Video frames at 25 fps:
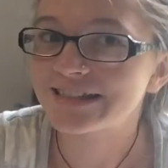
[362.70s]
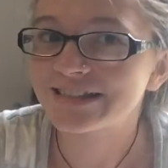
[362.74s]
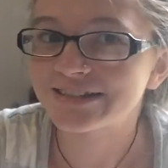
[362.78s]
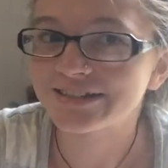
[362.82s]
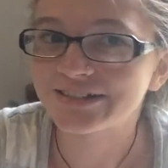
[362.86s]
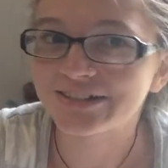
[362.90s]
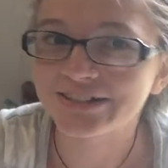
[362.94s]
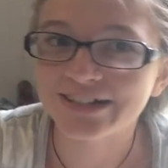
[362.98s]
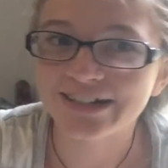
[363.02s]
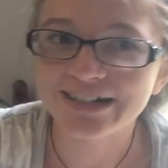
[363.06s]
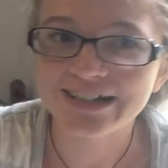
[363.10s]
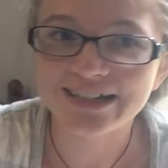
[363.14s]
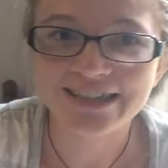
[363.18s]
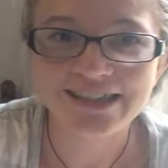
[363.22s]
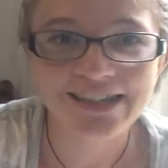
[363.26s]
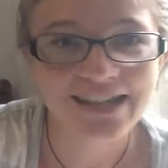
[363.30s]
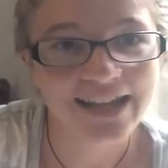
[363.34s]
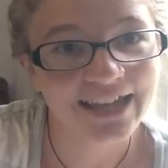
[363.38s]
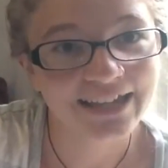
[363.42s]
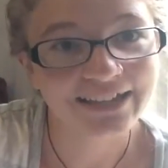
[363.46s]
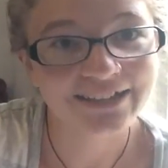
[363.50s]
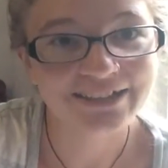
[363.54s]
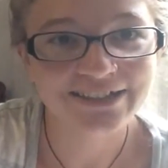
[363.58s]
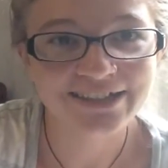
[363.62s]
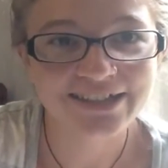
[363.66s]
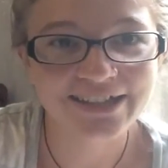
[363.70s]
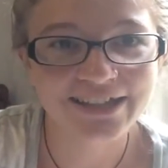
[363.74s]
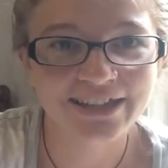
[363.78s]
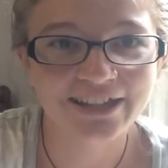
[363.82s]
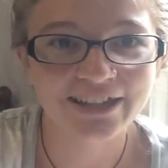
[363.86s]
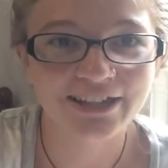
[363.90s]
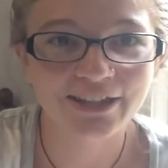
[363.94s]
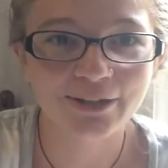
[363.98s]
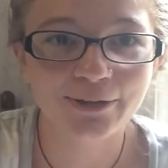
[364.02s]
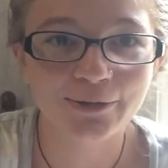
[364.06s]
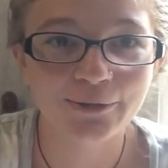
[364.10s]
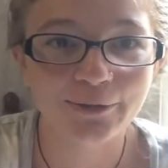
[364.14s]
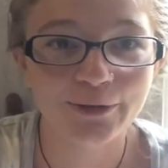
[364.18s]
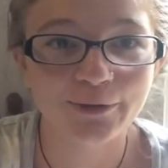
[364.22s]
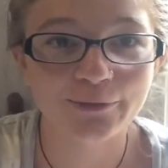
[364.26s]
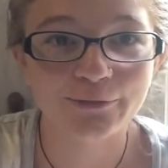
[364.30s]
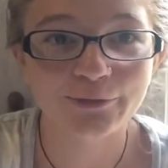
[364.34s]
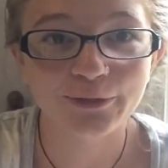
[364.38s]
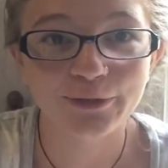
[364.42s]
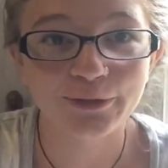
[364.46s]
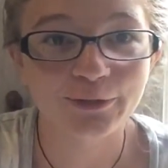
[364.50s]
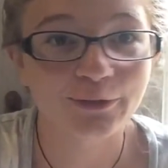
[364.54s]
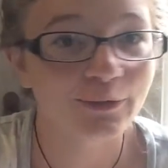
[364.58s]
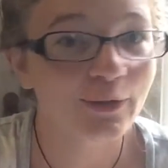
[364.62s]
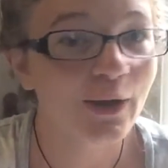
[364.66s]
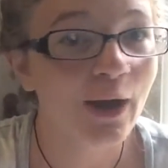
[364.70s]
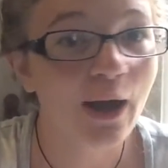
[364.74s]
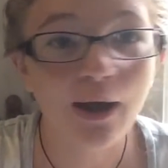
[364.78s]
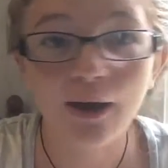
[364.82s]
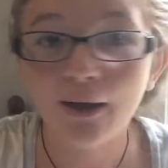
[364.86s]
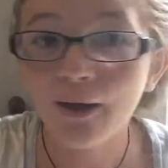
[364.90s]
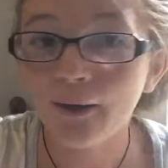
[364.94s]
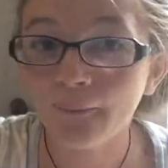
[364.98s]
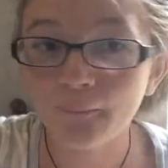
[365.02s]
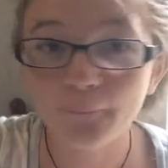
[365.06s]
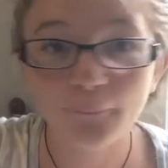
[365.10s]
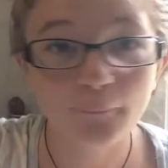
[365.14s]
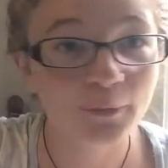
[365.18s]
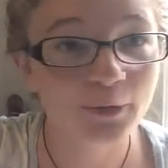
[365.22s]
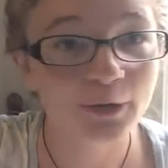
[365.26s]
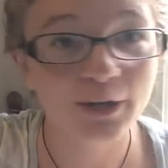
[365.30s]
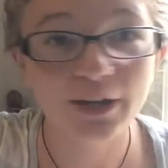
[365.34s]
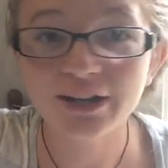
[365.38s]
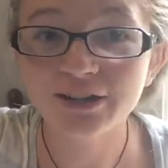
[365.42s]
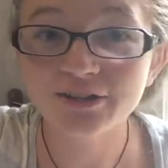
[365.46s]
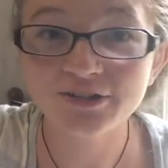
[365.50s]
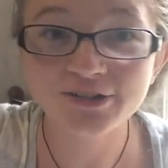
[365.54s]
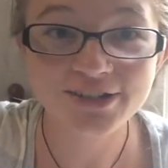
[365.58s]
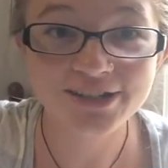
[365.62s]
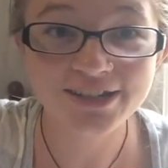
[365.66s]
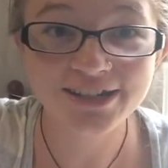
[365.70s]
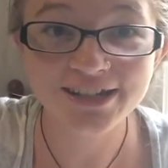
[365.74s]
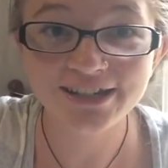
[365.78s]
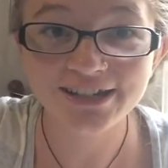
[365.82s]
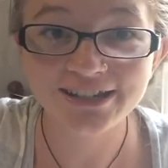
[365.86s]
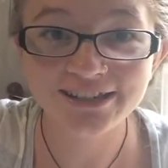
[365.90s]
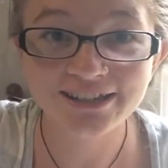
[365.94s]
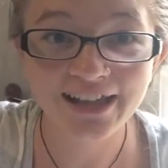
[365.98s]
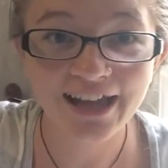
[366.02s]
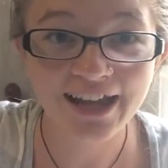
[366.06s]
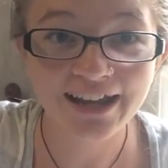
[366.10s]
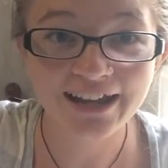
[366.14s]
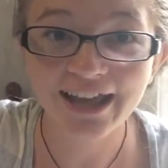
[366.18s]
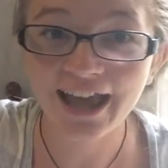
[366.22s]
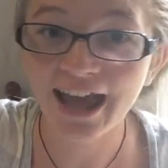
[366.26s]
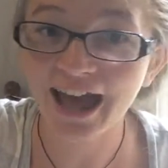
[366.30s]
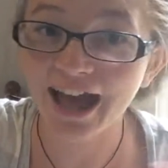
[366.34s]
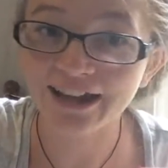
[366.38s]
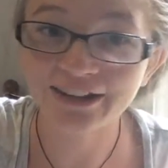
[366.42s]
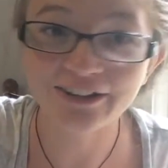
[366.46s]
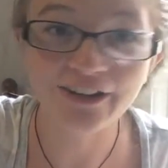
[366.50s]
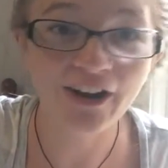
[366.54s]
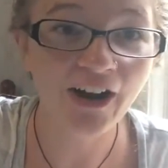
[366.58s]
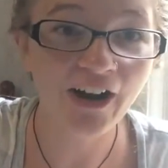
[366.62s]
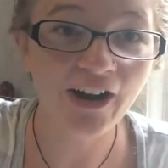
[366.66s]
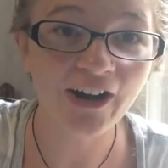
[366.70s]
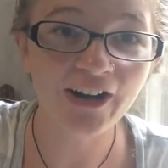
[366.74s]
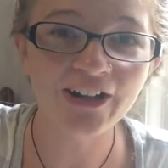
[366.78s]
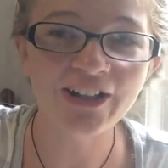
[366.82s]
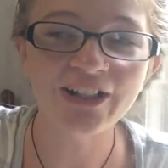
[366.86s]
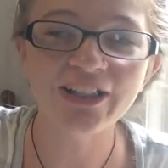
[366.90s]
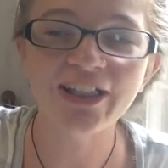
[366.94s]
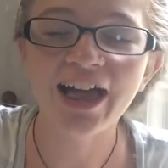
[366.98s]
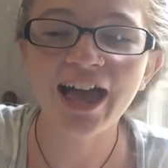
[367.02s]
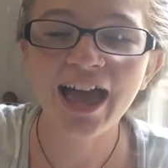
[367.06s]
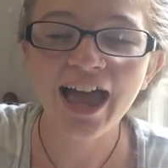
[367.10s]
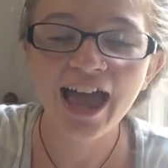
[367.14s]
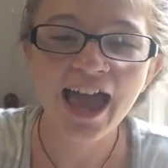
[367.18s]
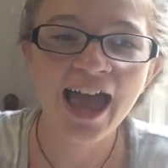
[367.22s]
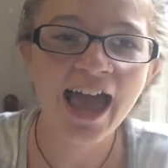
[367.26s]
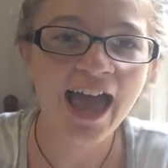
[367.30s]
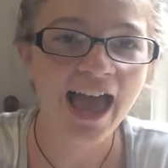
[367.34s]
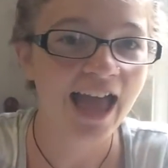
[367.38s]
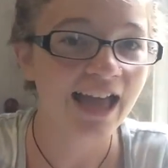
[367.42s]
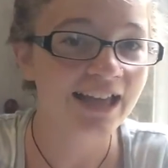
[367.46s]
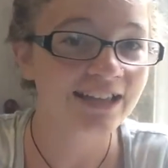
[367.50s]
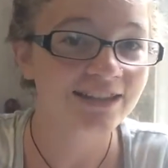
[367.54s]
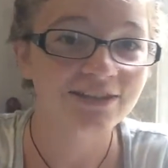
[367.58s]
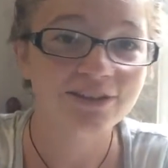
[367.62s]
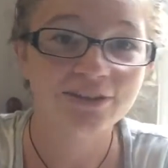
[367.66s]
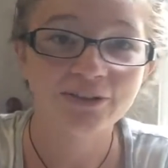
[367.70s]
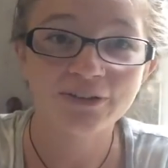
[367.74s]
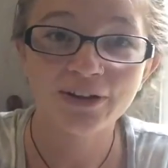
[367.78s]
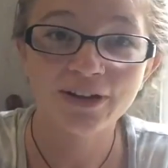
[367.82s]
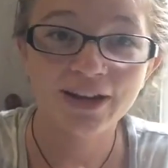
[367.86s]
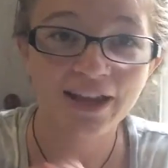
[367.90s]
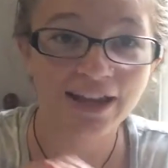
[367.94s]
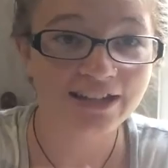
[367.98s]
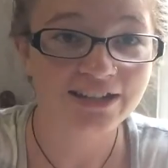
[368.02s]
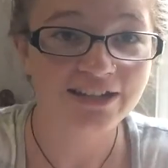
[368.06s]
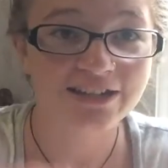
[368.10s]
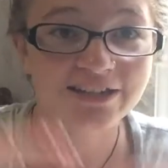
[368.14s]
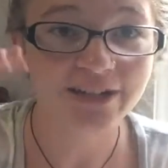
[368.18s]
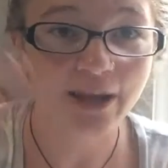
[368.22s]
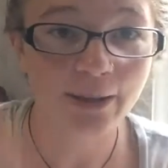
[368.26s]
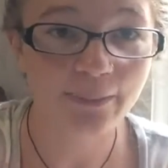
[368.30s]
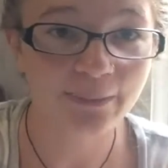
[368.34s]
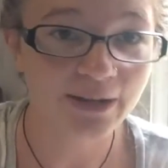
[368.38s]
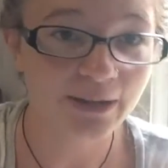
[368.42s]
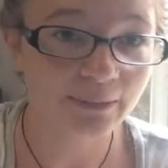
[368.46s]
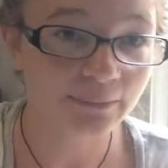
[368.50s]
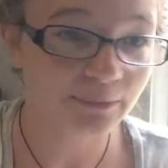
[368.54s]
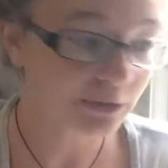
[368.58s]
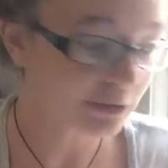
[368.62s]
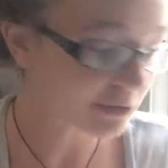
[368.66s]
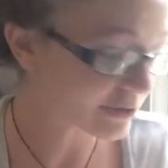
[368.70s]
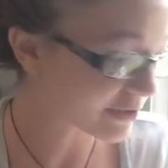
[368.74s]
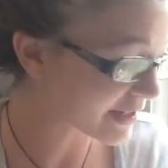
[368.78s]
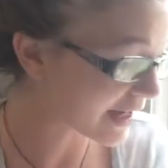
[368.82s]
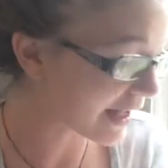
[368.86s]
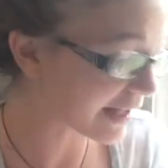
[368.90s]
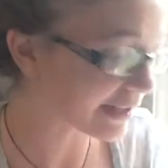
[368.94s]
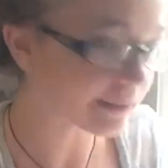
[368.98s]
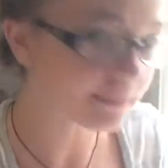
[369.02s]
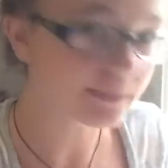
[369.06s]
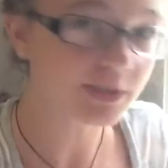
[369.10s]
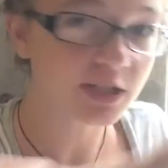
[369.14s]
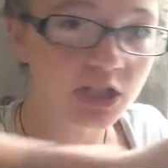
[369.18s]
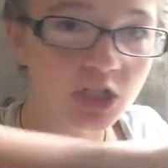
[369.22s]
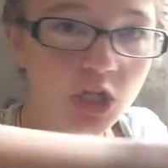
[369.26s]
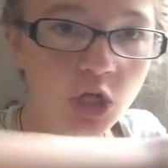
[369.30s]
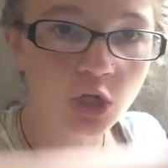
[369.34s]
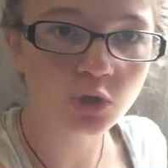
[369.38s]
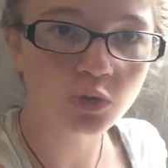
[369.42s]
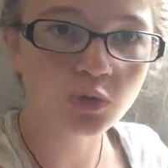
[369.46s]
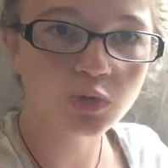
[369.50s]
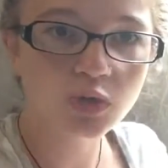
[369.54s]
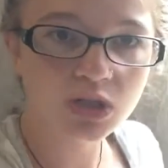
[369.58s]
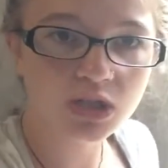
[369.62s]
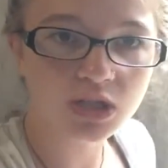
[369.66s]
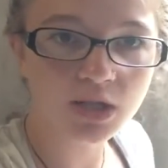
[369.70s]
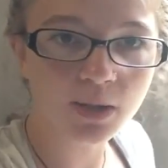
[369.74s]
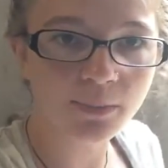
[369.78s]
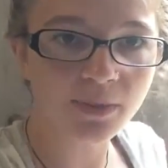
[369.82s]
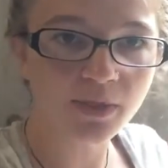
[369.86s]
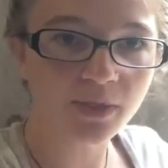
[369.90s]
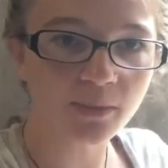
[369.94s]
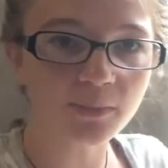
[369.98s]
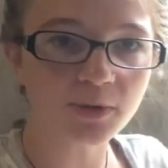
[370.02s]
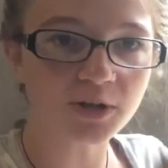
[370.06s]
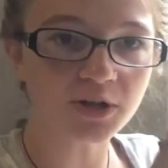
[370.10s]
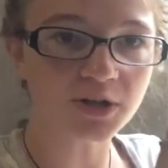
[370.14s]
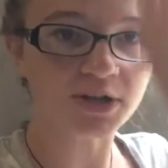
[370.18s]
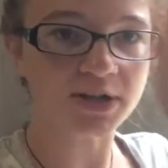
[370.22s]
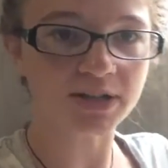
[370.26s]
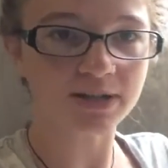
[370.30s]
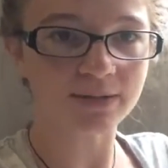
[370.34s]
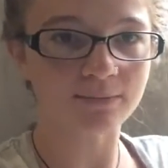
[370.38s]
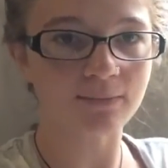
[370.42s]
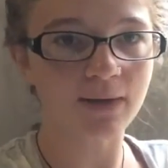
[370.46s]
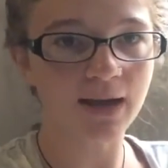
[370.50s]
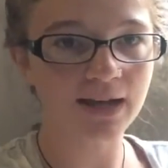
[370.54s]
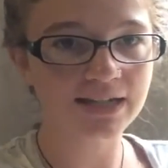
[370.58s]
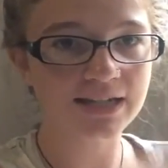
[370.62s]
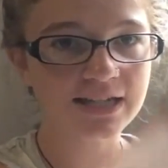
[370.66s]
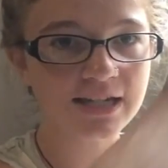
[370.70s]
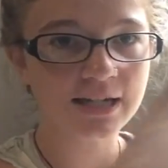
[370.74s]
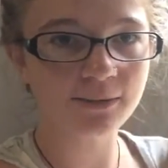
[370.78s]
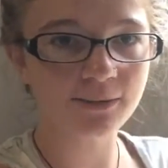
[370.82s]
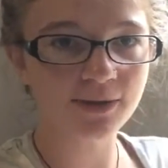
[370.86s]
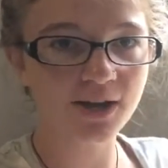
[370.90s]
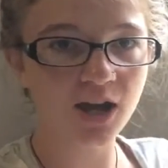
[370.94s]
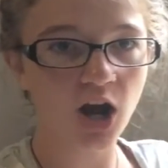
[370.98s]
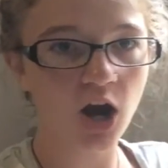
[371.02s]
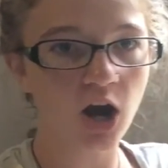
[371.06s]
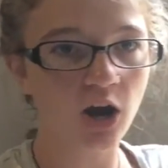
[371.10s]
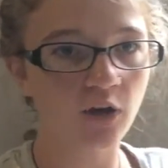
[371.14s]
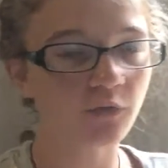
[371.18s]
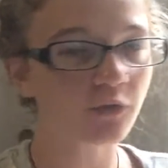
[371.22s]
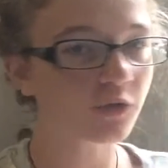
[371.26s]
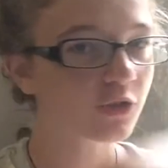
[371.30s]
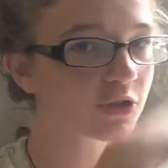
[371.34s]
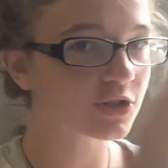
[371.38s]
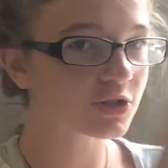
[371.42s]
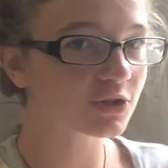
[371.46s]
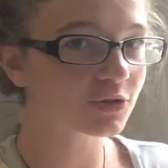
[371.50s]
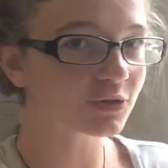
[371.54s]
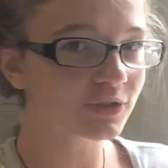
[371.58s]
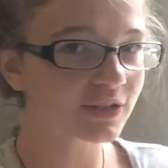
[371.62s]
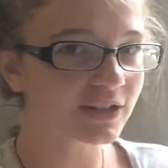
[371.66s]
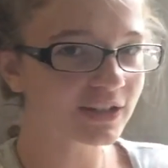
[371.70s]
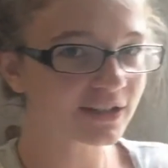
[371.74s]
stories that I could tell you if you were interested in that at all. And so again, just comment down below. So now let me show you some of the books in my TBR for the school